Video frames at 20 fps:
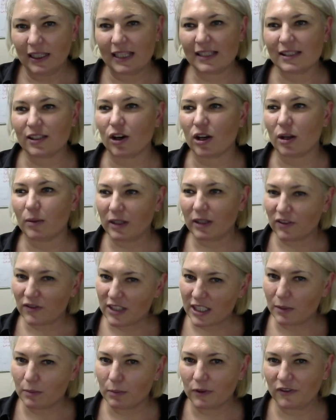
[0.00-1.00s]
It's got a bit of
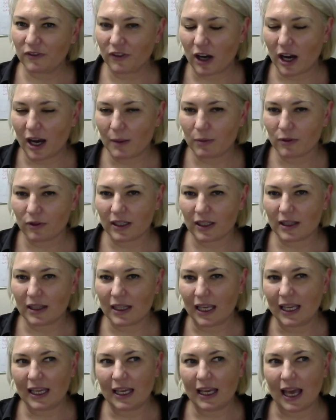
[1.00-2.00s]
timber fibre in
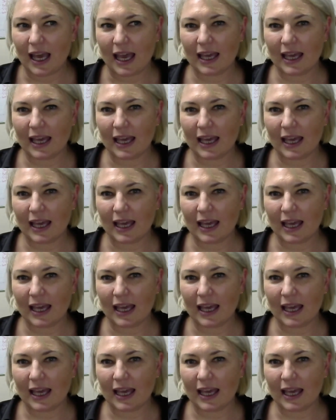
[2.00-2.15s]
there,